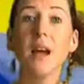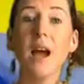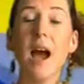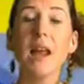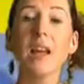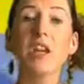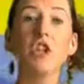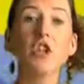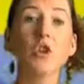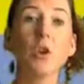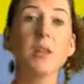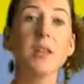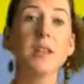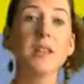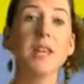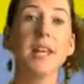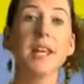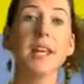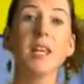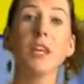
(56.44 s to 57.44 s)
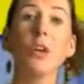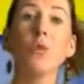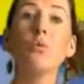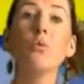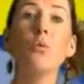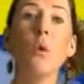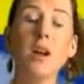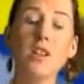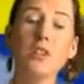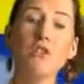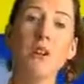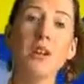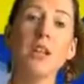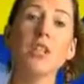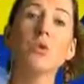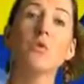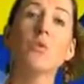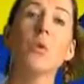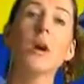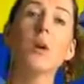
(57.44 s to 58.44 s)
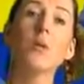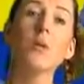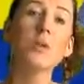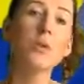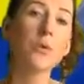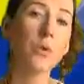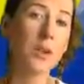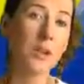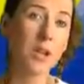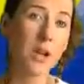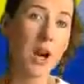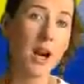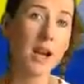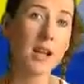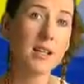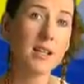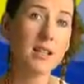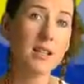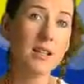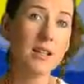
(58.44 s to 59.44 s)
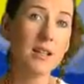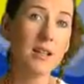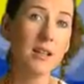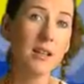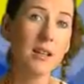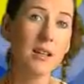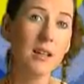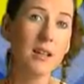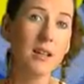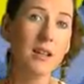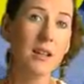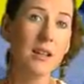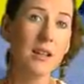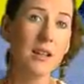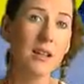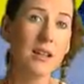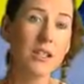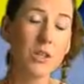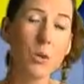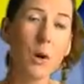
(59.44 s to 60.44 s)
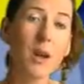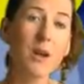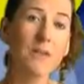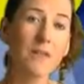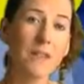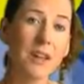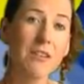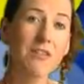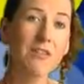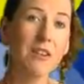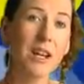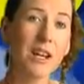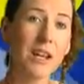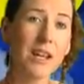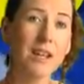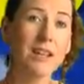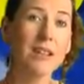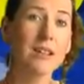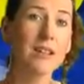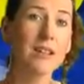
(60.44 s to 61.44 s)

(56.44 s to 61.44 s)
and ensured that the EU was ready to work with Northern Ireland. It's quite a feat, really.